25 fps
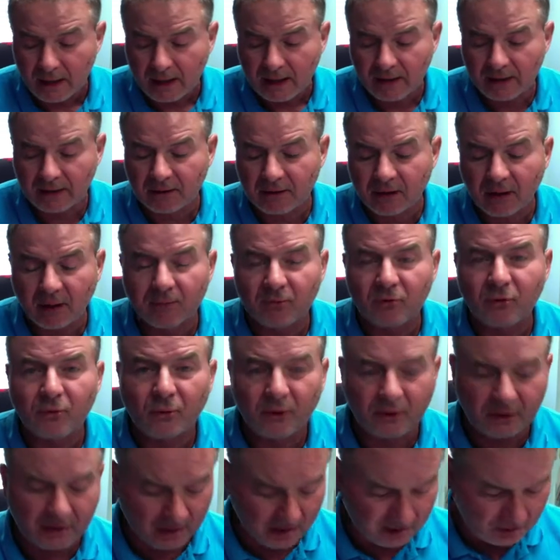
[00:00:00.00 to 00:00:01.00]
It comes
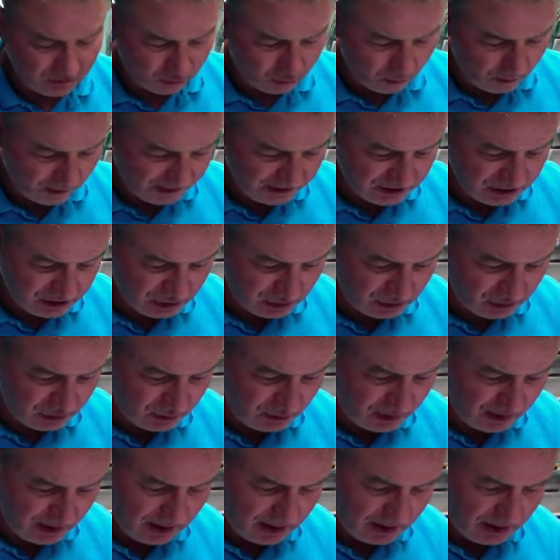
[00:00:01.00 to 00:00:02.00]
with a
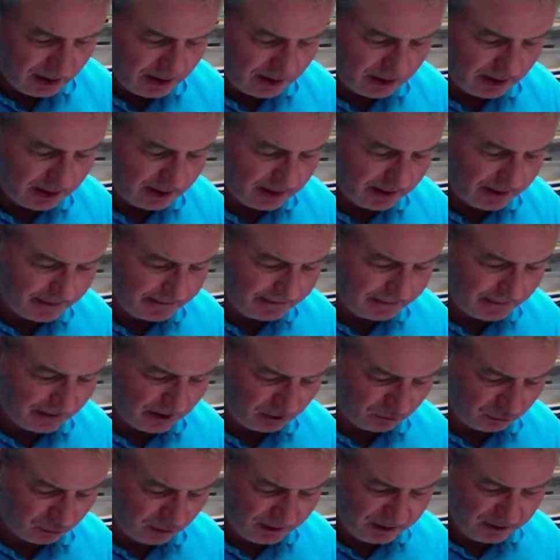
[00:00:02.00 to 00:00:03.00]

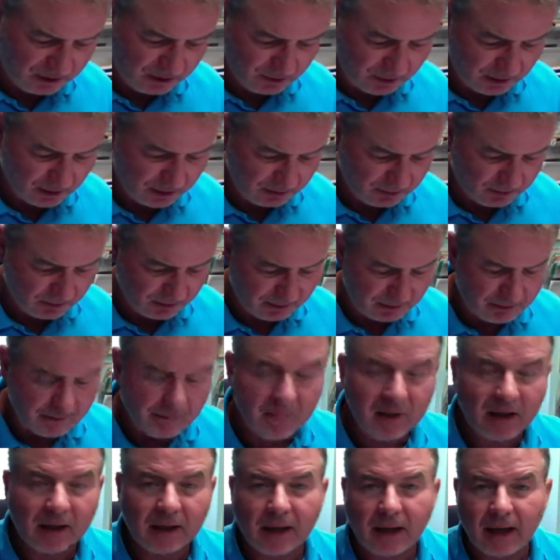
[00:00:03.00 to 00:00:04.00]
2200
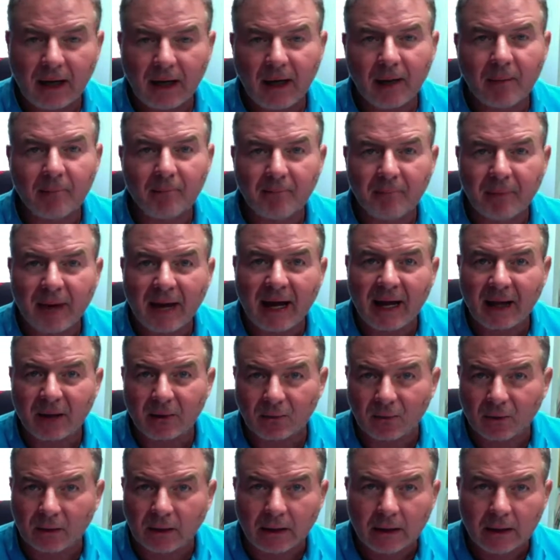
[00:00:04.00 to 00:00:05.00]
milliamp
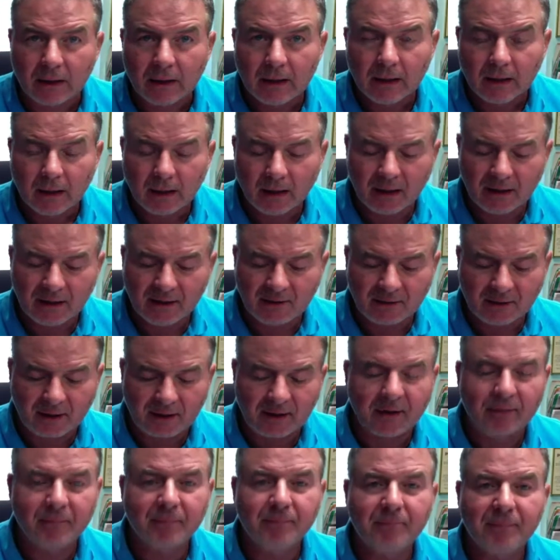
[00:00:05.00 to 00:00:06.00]
battery. It's
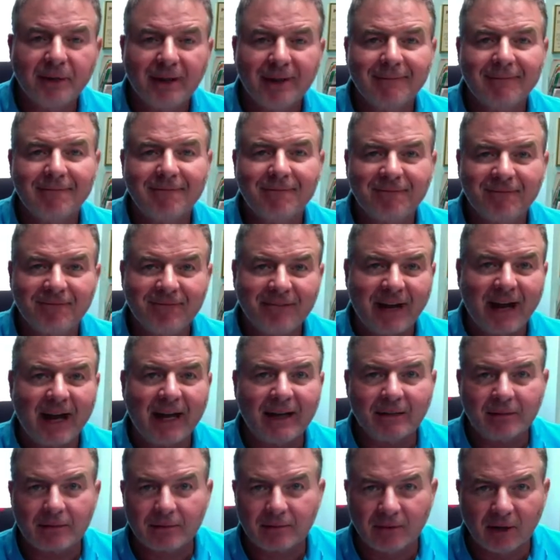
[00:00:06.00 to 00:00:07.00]
like a big
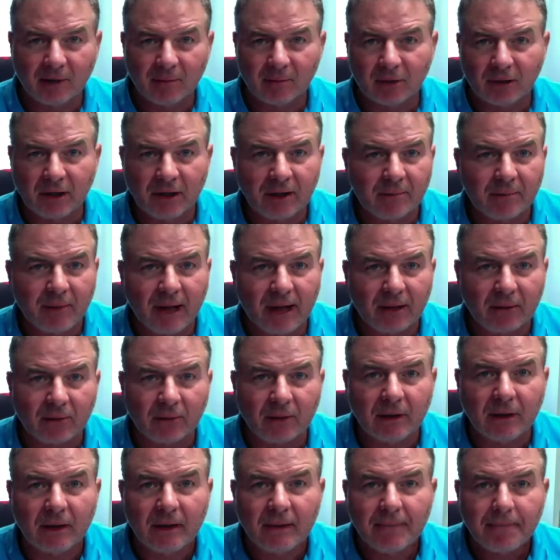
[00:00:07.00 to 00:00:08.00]
fat AA
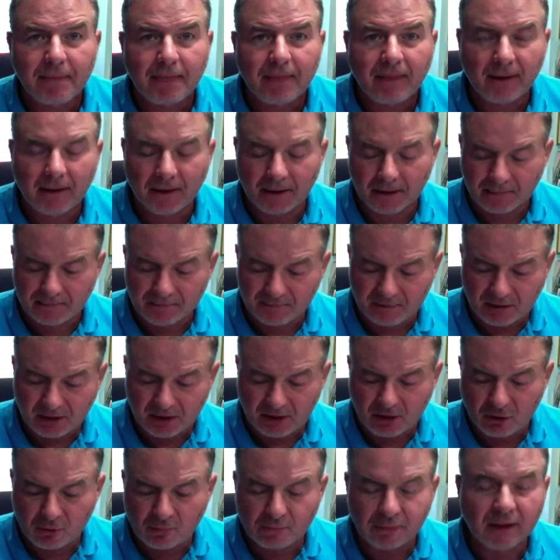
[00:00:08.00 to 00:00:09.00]
battery
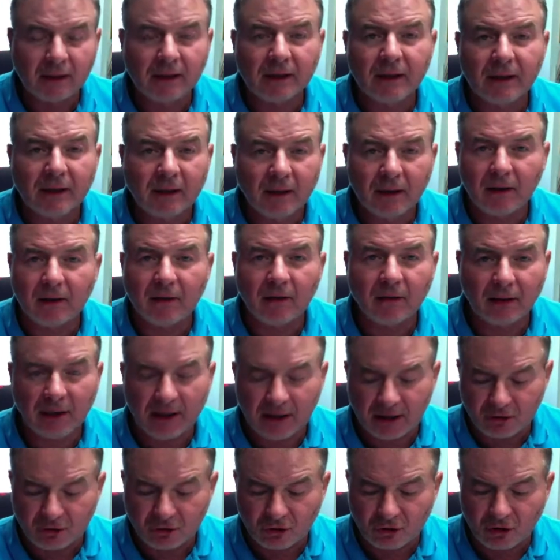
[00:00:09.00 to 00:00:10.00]
that you plug in here,
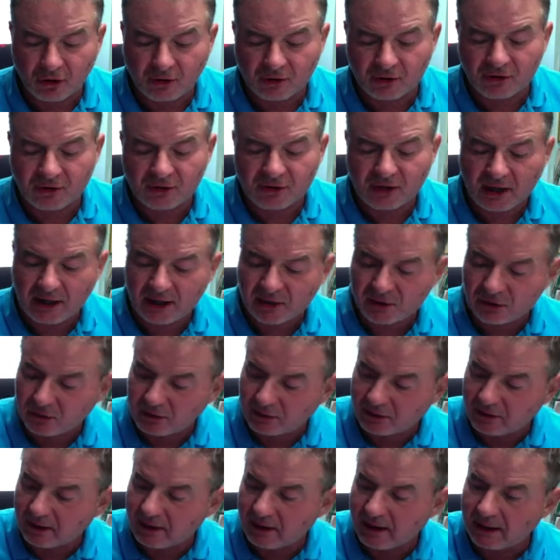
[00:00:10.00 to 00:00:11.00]
and it charges as
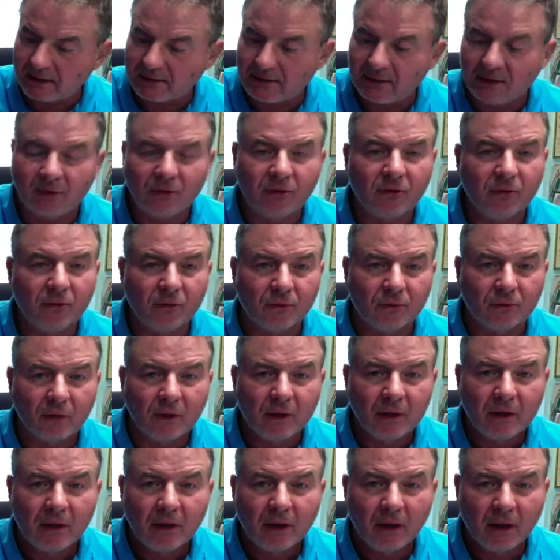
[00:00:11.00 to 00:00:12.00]
you're connected to
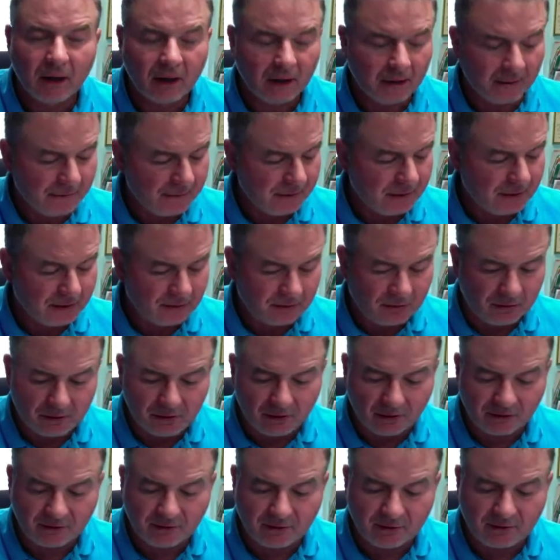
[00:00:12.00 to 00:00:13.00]

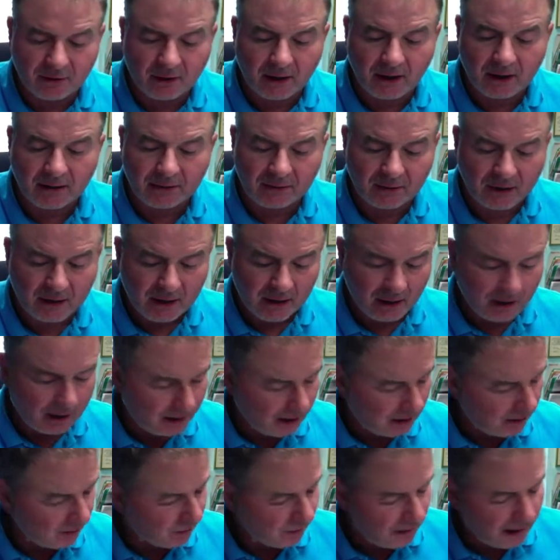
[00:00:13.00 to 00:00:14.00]
this device.
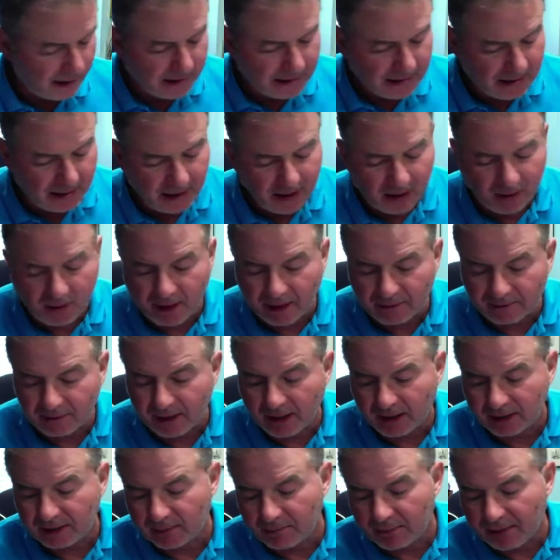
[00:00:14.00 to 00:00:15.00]
Right now I've
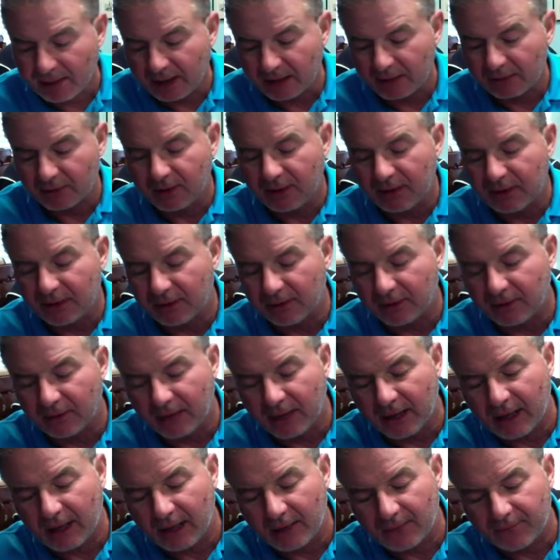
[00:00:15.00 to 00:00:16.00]
got the battery in there
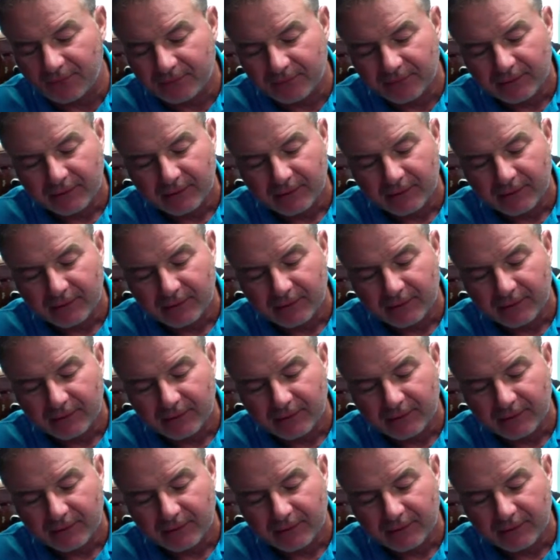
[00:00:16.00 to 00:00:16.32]
now.